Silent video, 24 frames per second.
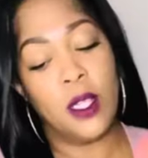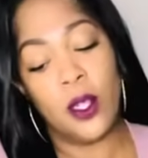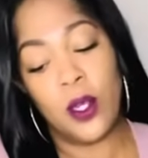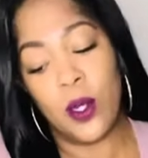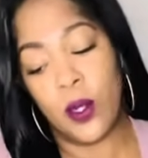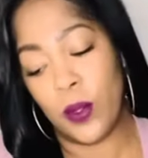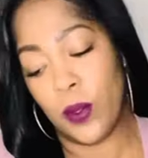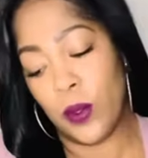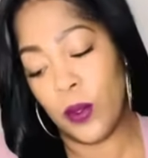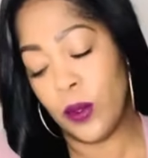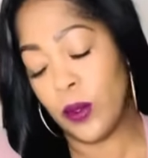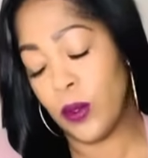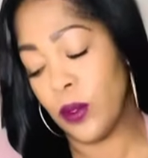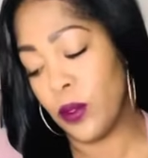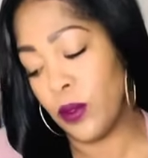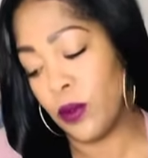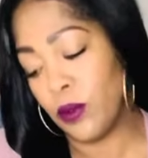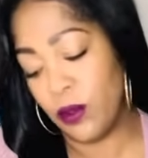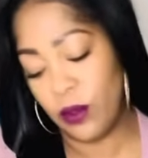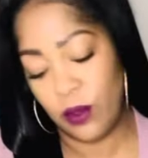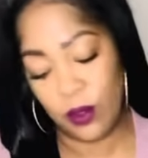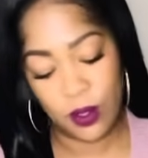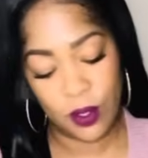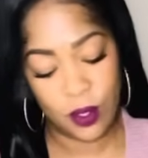cold
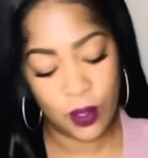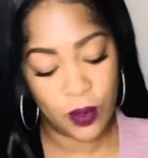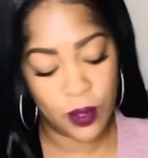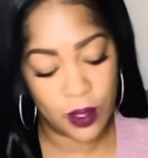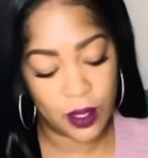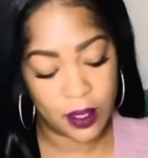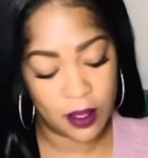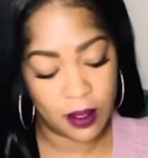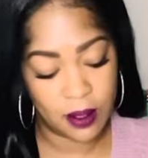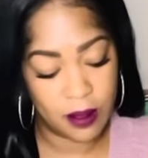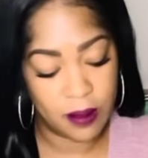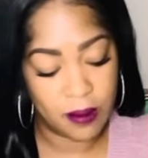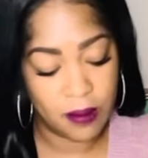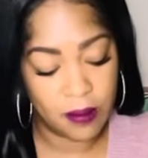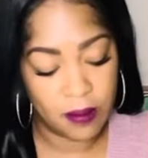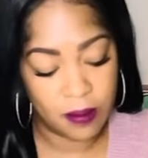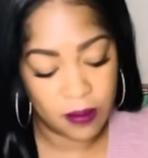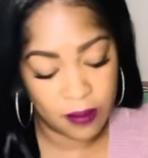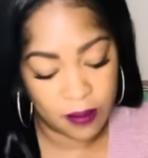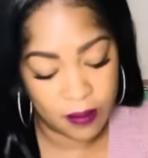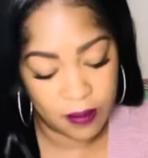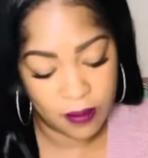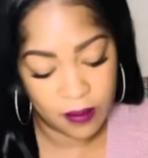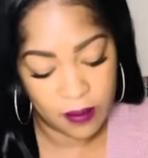towards them.
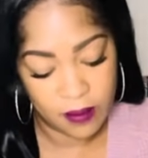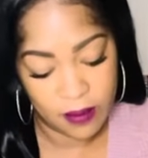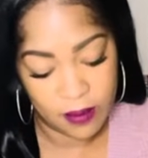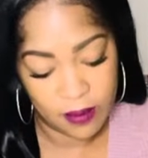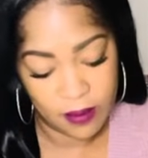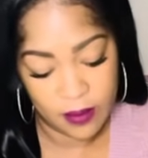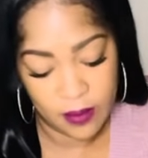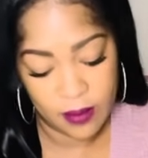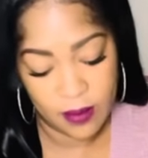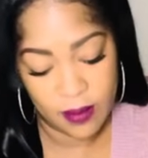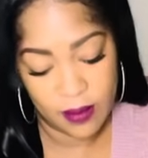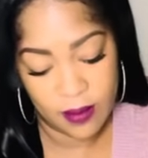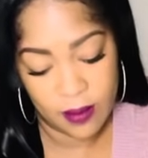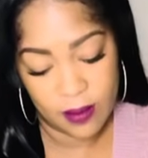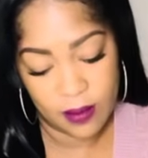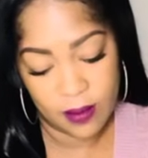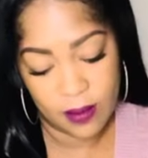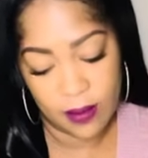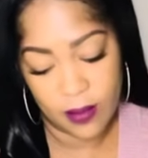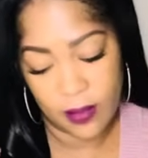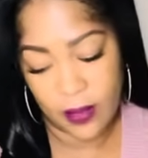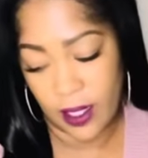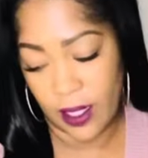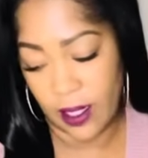
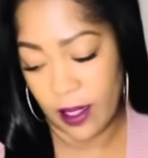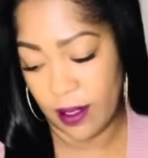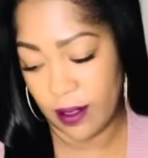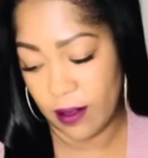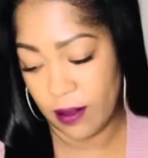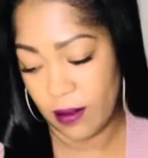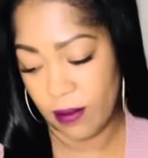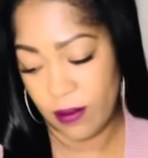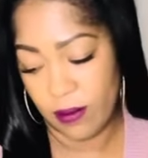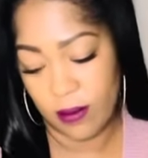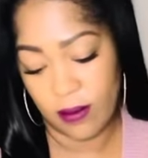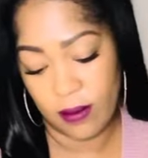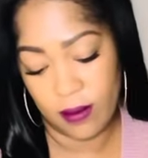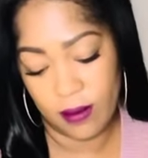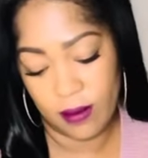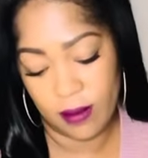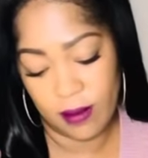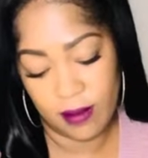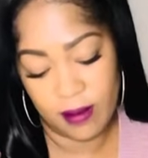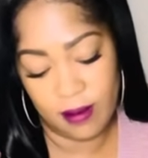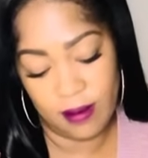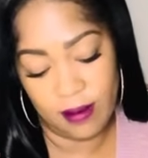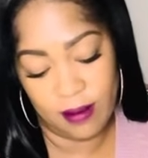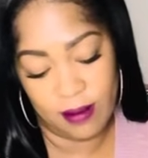Yeah.
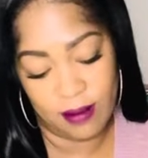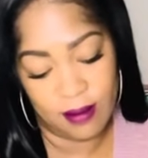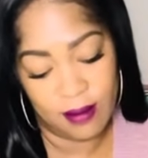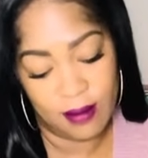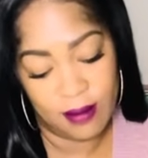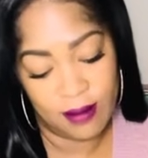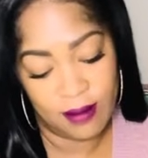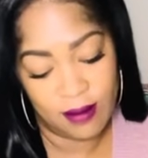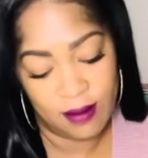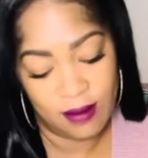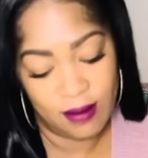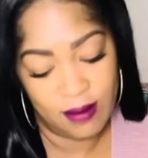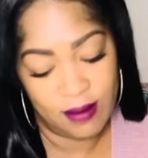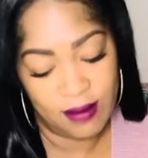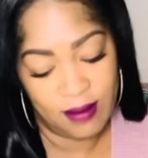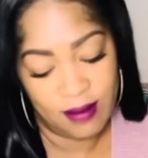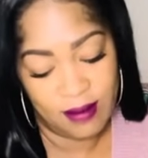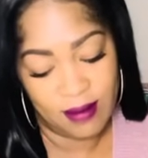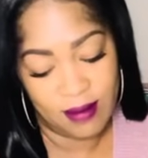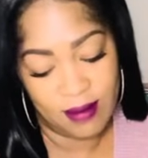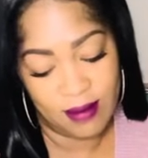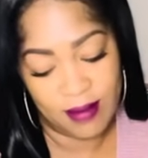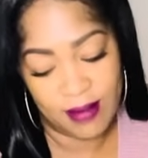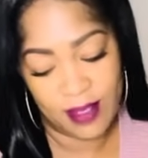
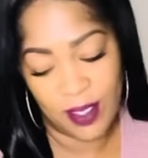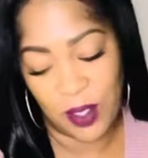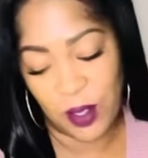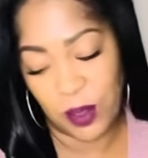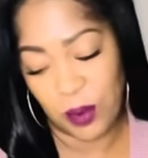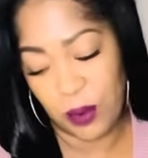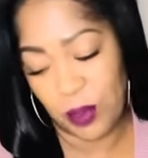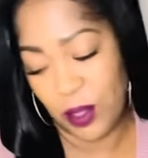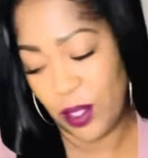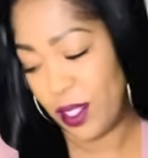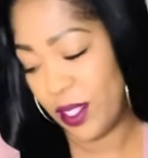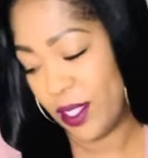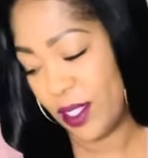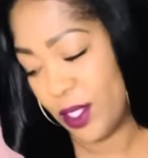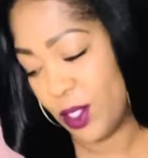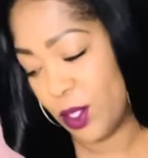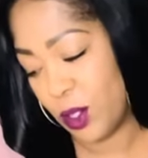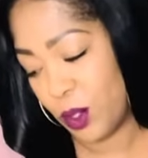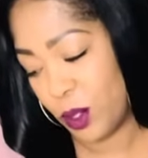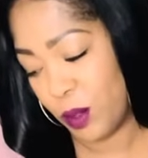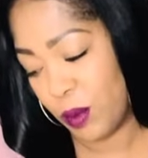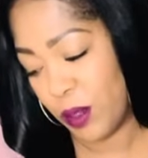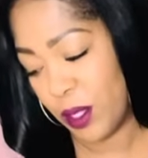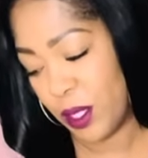You're being
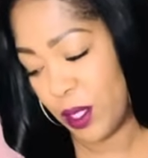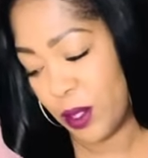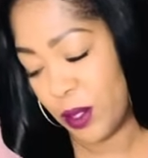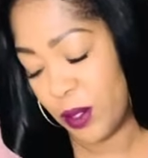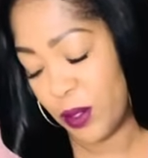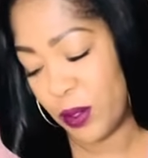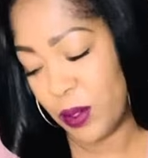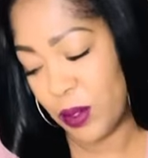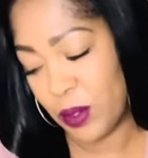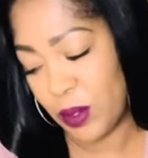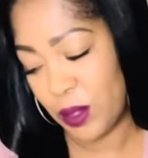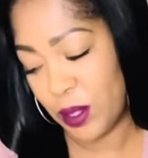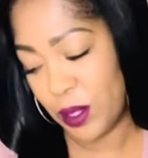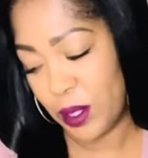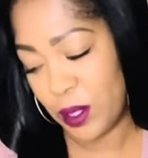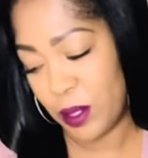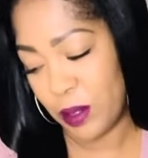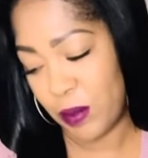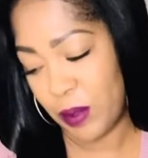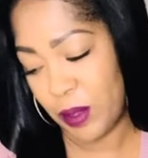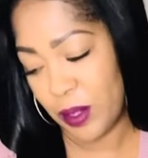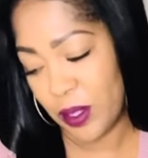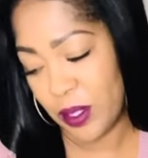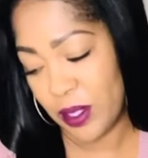extremely cold towards this
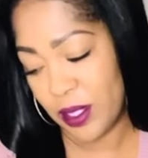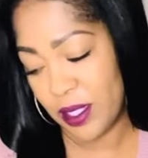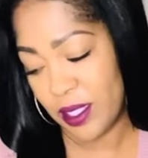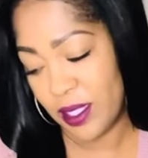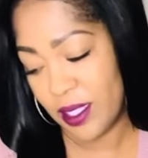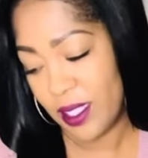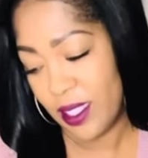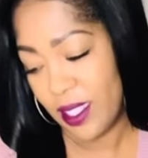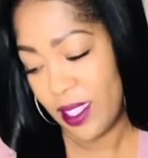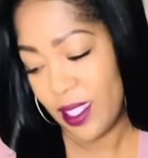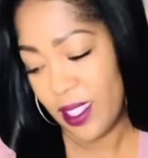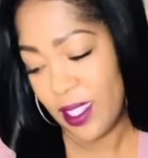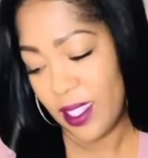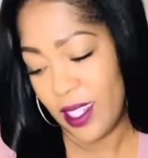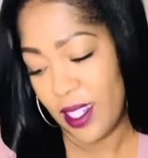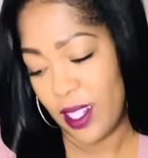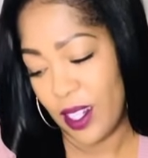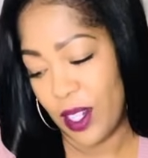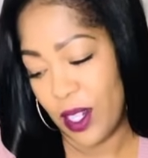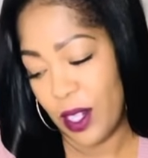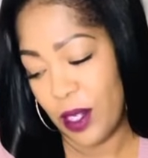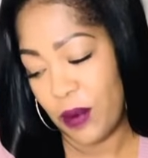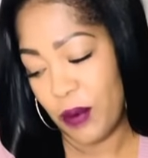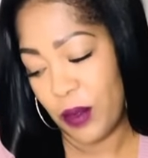person.
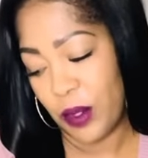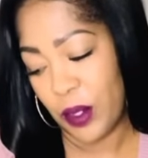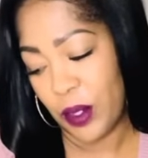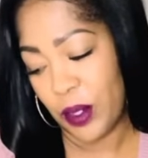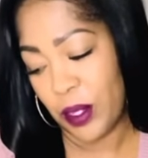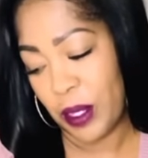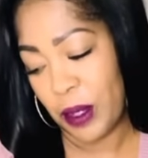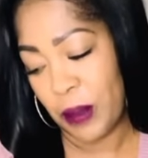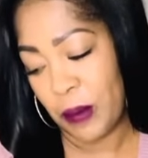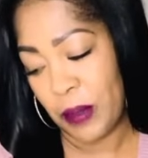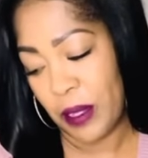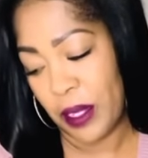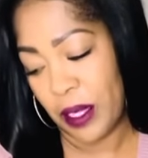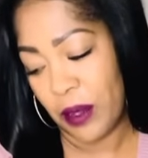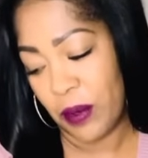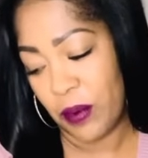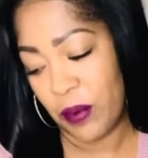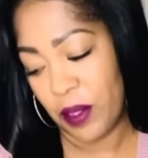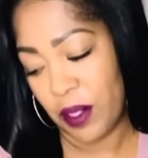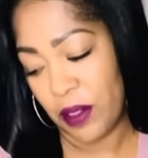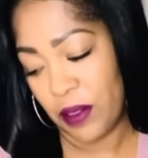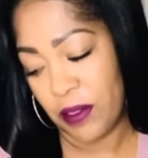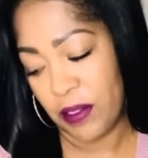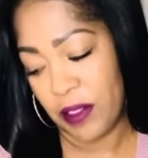Um, you're coming in
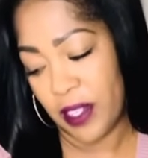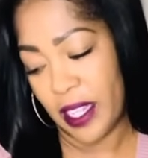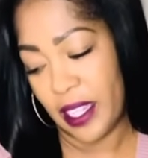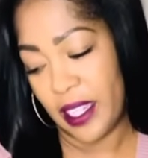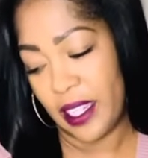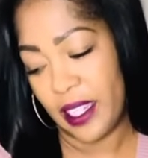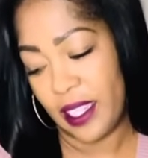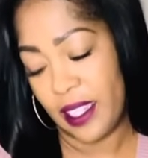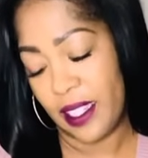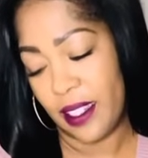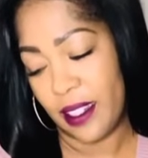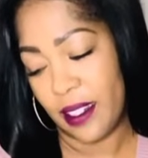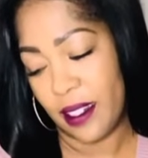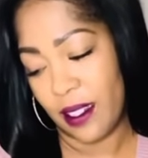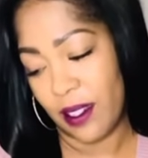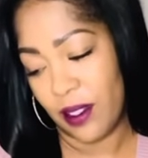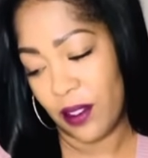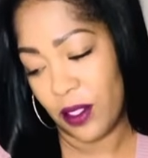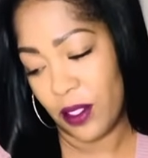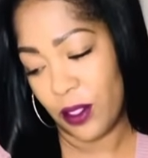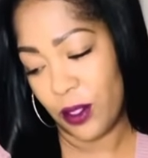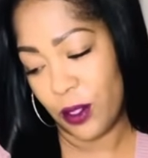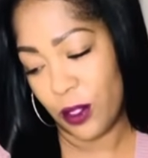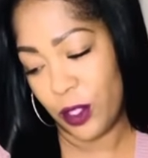with a flighty in and
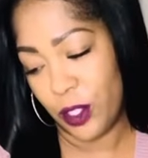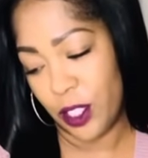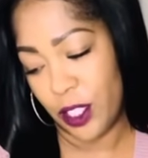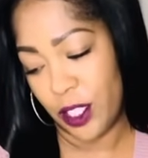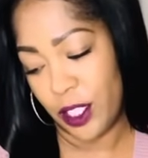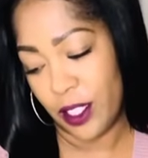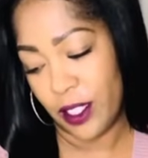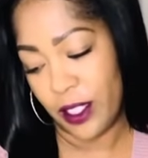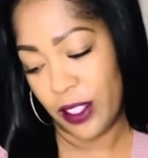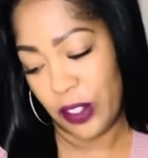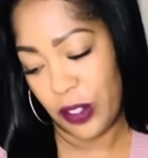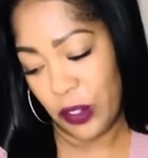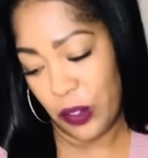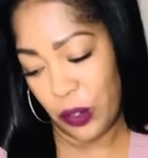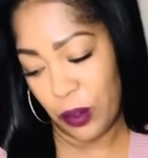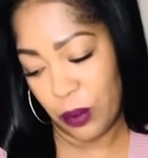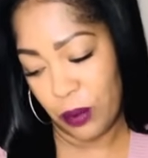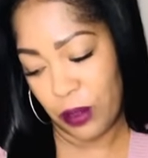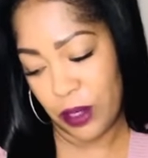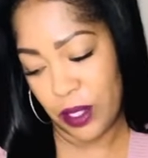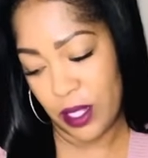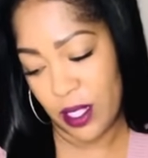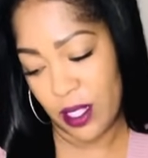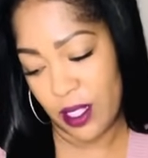out energy, and you're
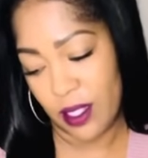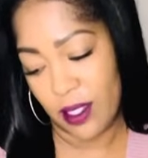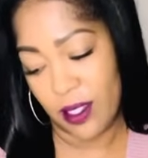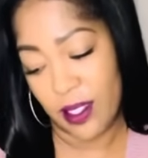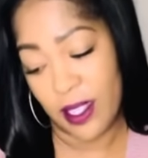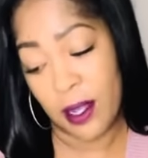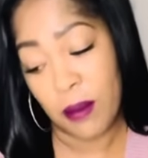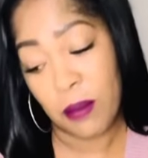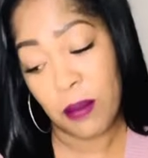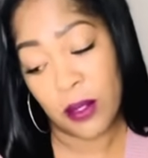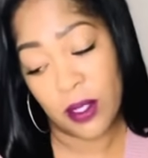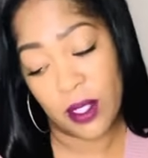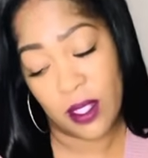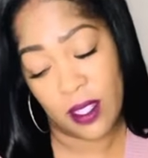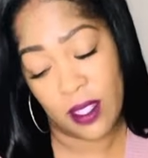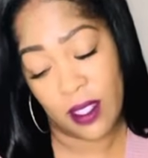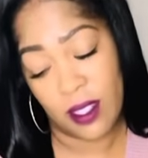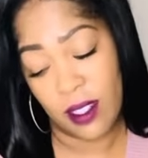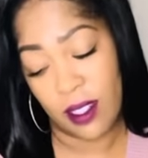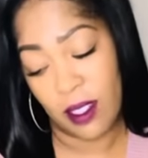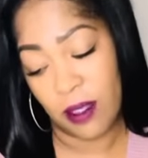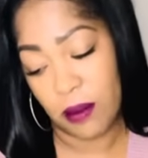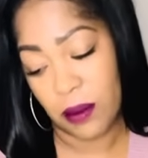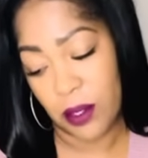pretend not
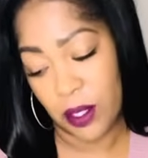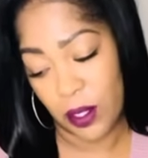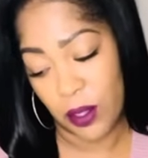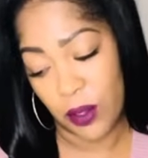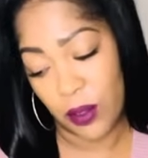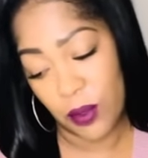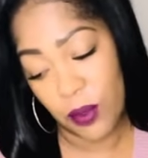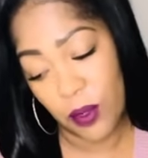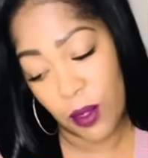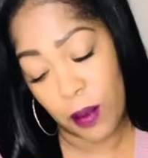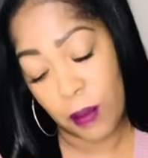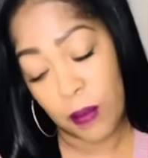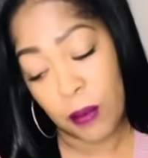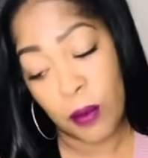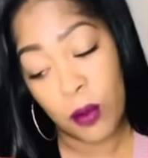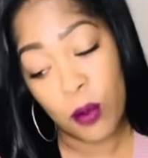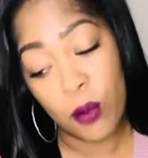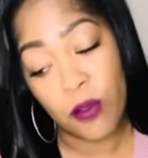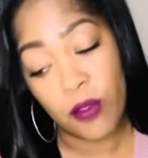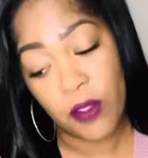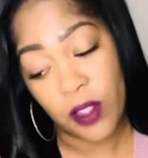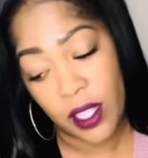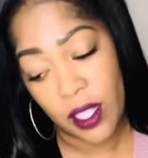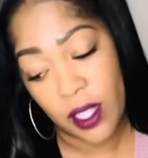pretending, but you are
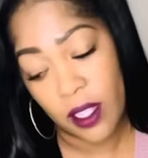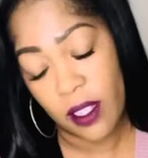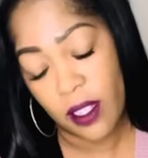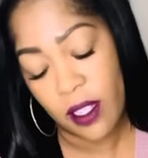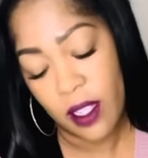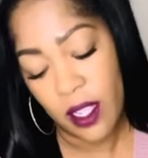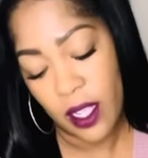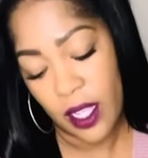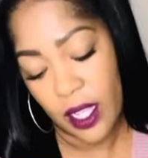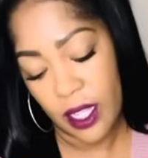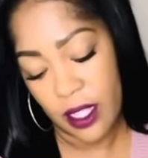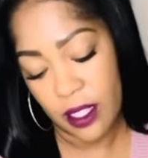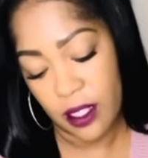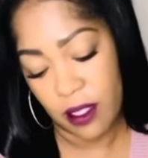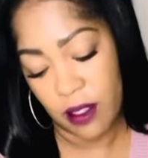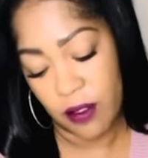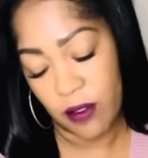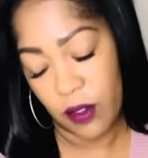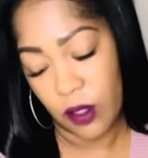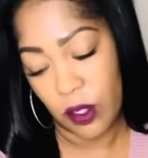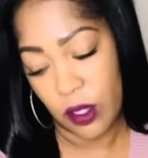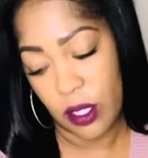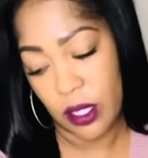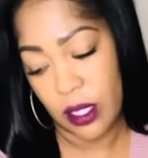moving as
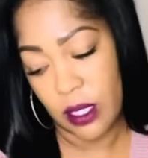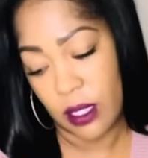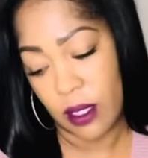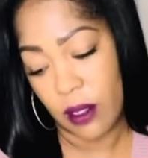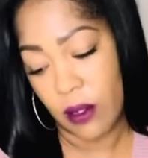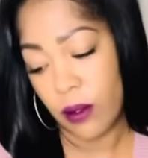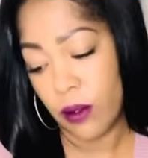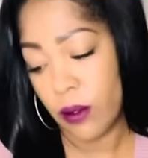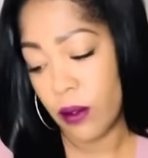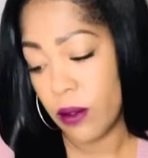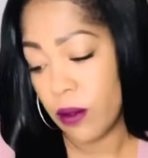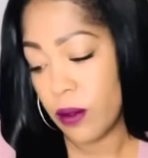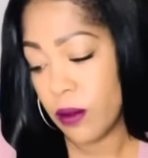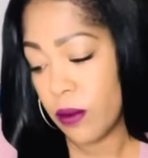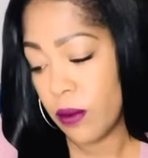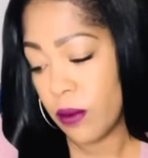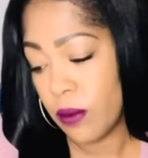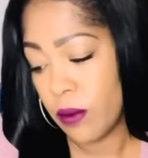if you're single